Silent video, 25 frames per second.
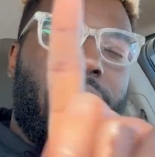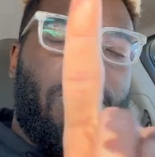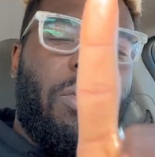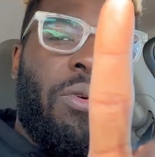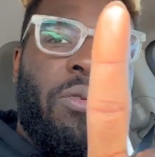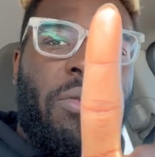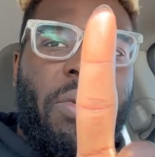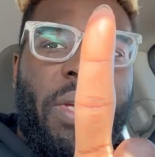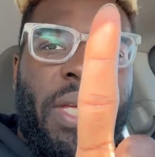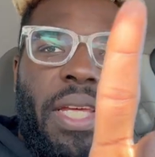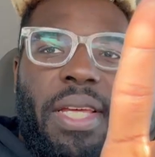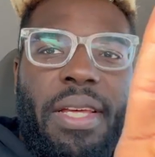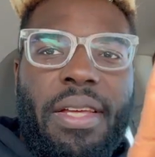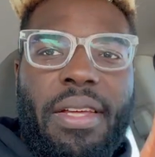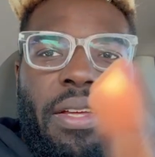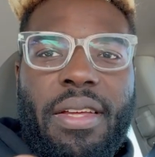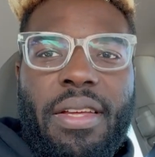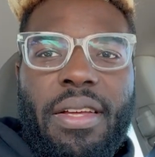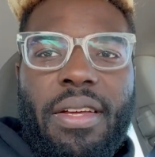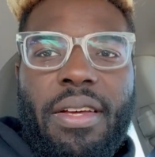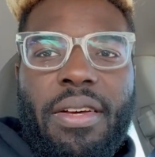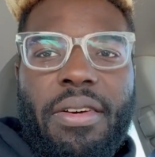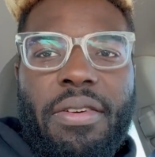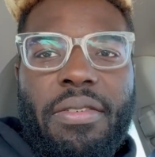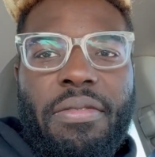more week
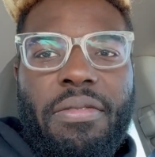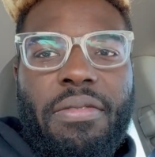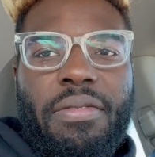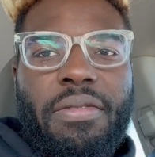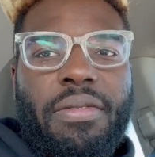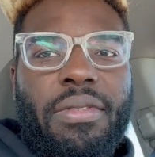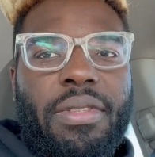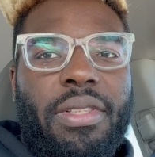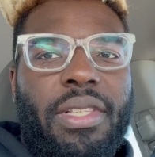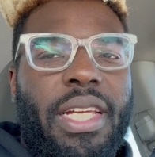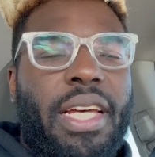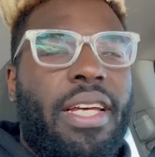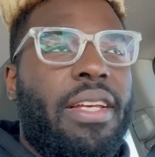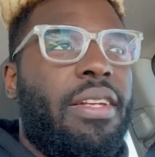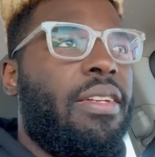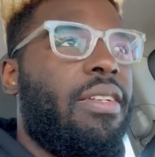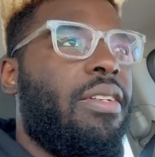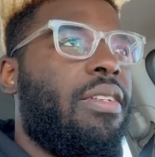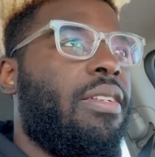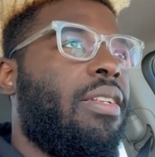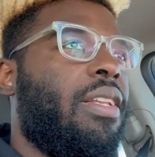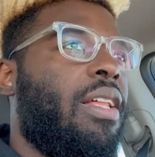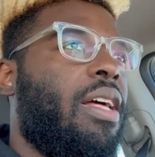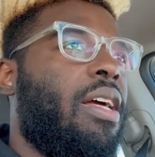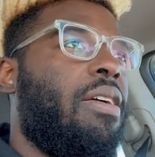of Lent
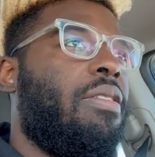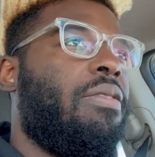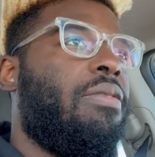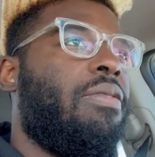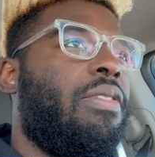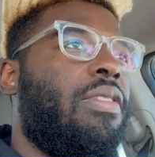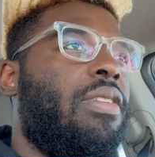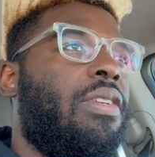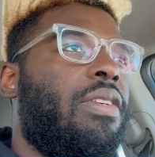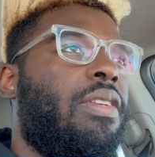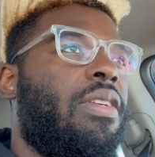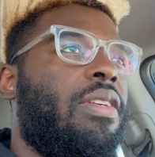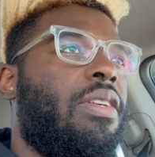left.